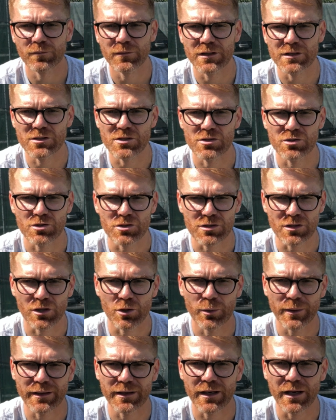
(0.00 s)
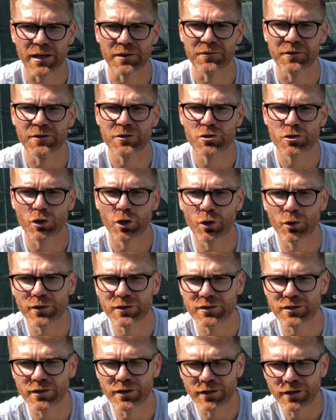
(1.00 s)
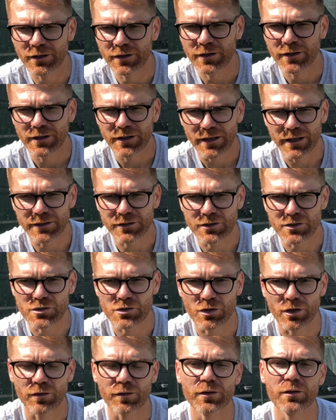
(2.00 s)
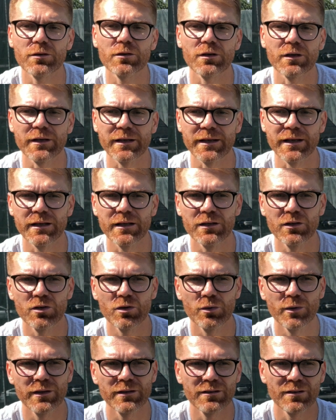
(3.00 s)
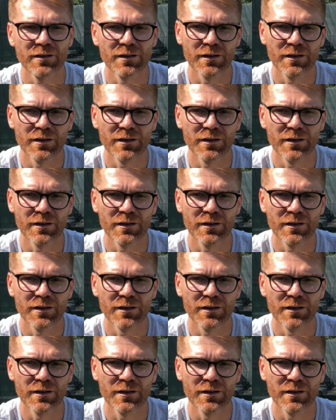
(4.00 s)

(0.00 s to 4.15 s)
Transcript: this is just a quick kind of intro into serving. I'm going to get into it,